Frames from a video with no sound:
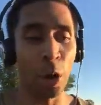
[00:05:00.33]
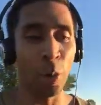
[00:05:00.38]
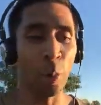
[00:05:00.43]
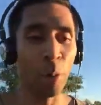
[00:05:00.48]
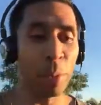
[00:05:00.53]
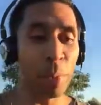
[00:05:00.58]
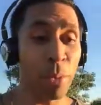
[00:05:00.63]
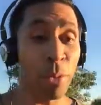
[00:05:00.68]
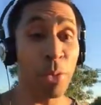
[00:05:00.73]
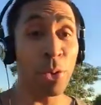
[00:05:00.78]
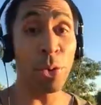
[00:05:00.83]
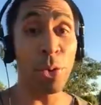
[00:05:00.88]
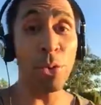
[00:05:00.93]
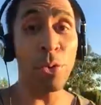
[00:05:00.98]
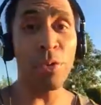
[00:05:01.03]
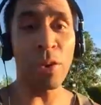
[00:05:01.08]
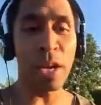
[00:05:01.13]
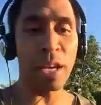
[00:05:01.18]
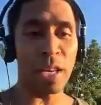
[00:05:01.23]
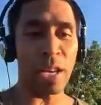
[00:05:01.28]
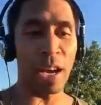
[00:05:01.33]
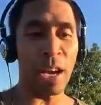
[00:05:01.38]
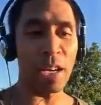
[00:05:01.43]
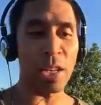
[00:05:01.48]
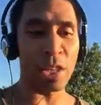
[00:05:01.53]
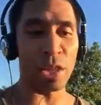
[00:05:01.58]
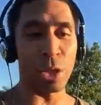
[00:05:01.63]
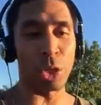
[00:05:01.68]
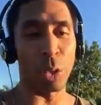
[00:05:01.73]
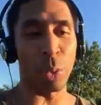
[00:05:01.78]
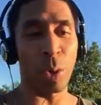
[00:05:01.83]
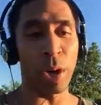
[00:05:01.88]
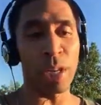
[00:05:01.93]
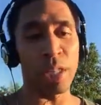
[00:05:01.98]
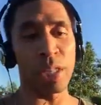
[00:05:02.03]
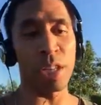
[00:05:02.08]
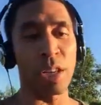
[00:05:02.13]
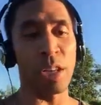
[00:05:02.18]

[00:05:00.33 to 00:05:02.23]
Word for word: women who vacation twice